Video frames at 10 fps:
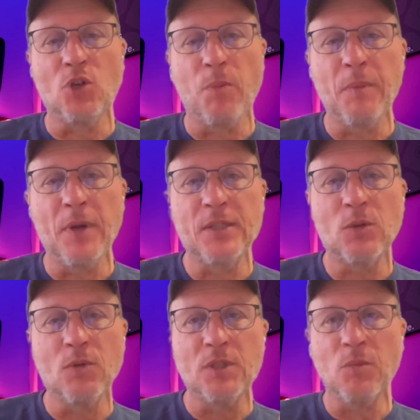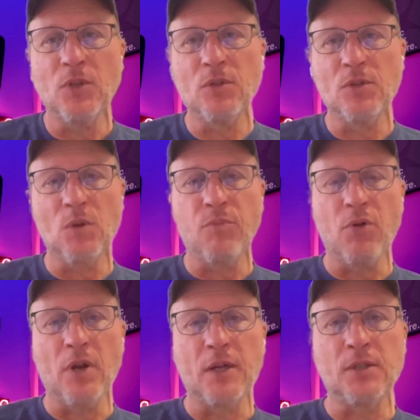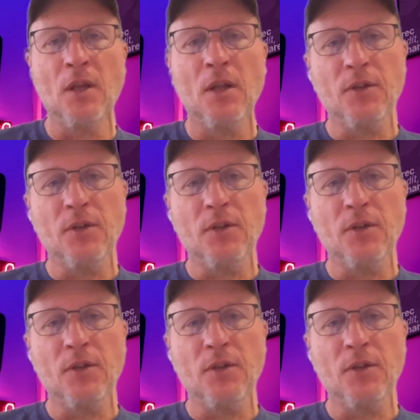shopping basket when somebody uses your product,